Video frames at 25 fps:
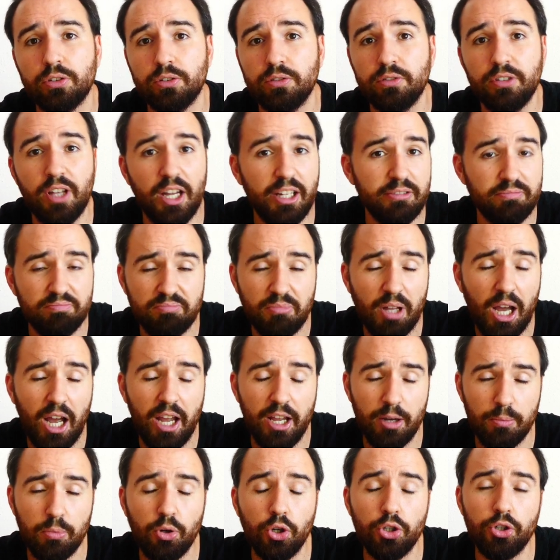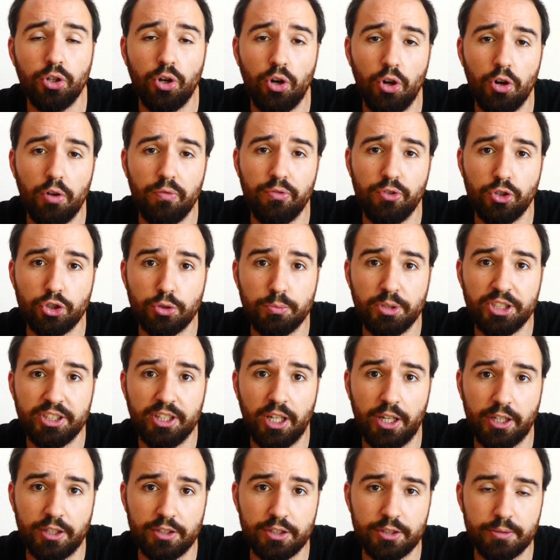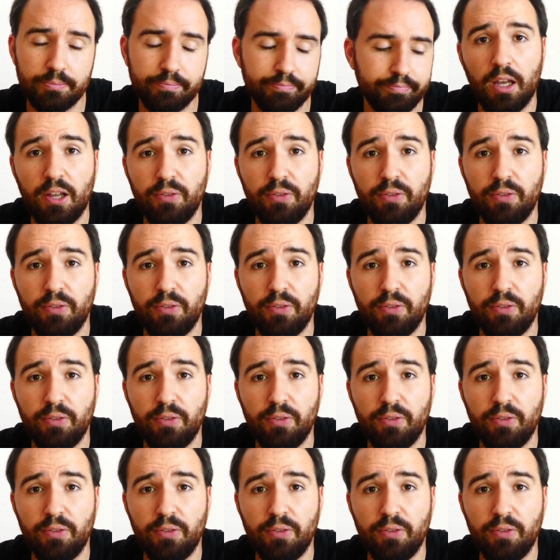that I avoid all of those mistakes.